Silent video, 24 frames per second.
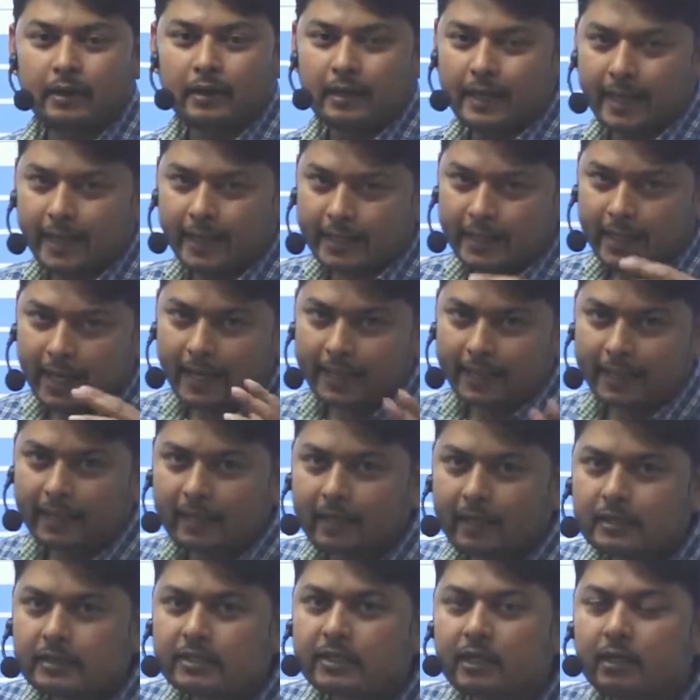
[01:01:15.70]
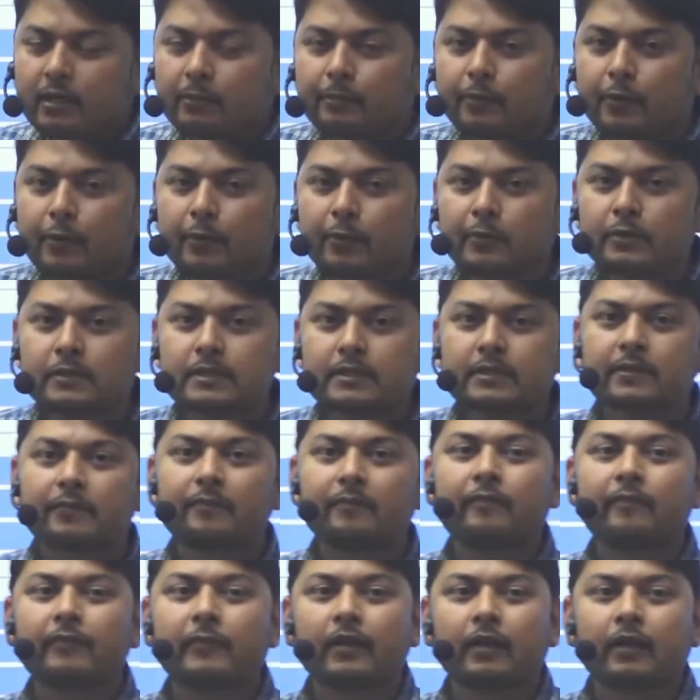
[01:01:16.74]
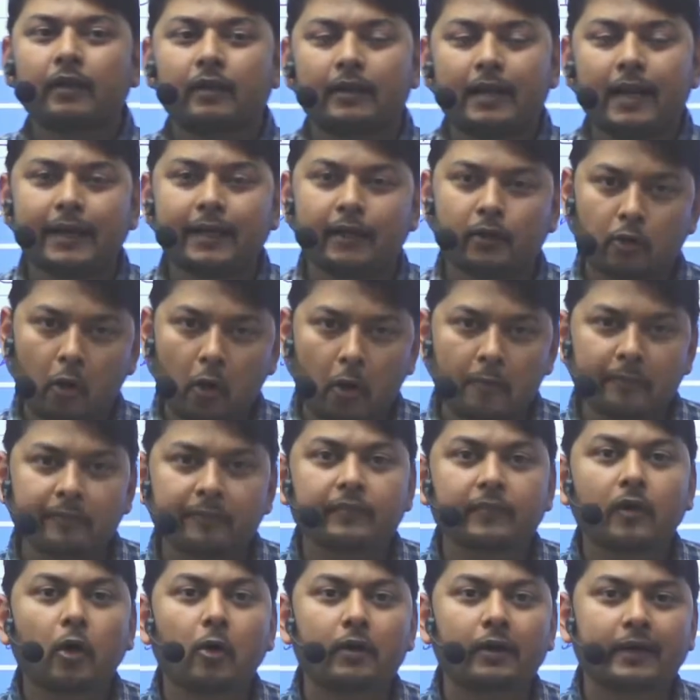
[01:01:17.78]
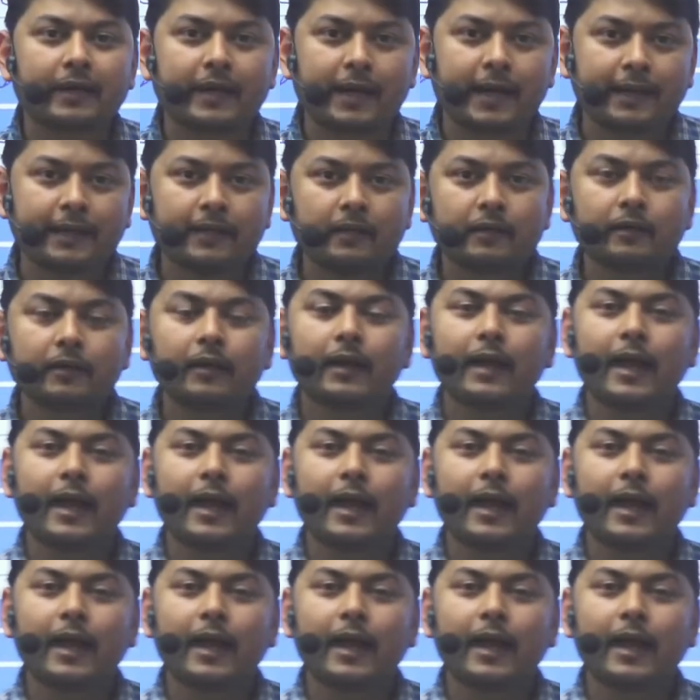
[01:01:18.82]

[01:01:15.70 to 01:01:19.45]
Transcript: an agricultural produce like crop or grain.